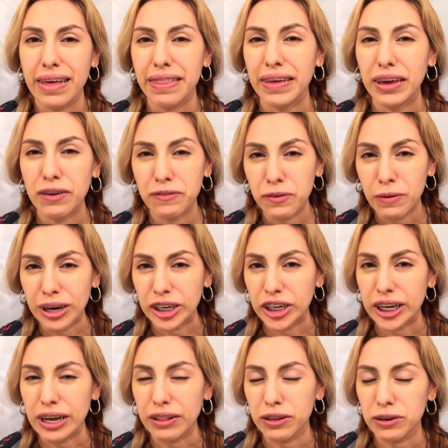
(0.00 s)
Thank you for
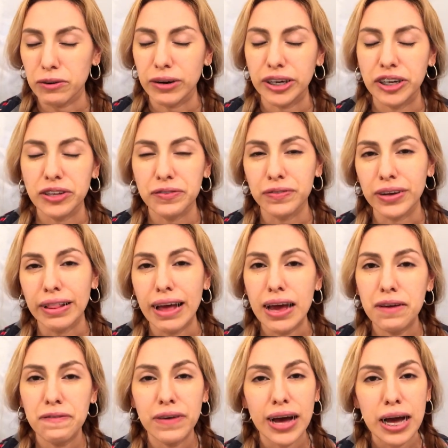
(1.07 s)
watching Look Gorgeous for
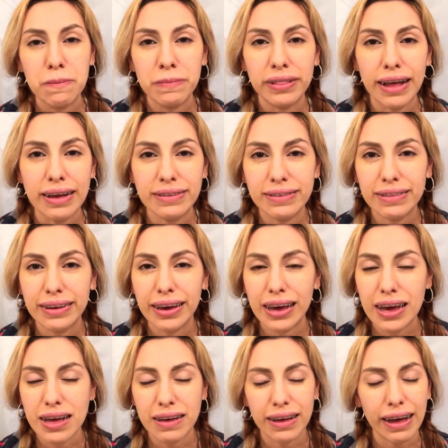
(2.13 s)
Life. I'm Leslie.
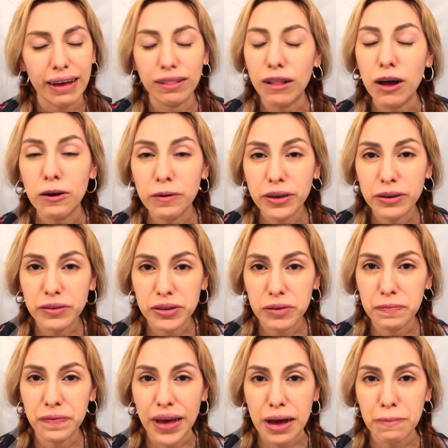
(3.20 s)
Hello,
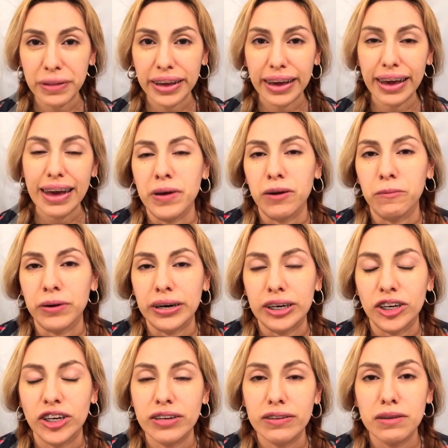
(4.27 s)
YouTube family. We're
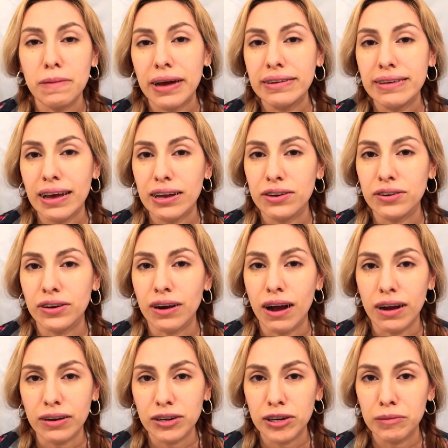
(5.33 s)
just about to enter
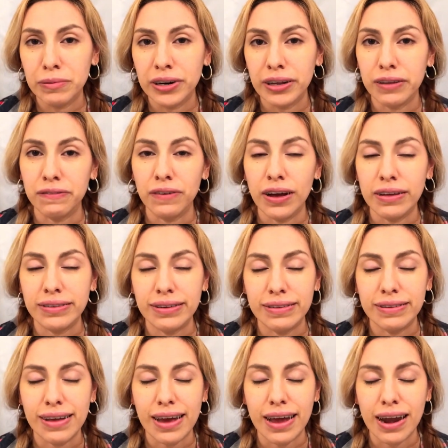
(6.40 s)
October, the fall
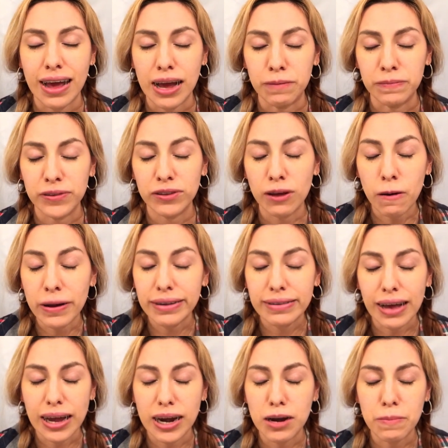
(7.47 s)
season. I'm so
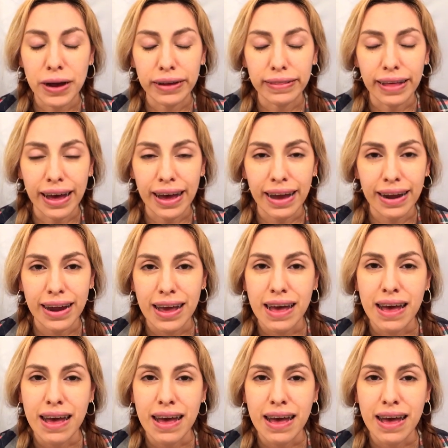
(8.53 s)
excited about that.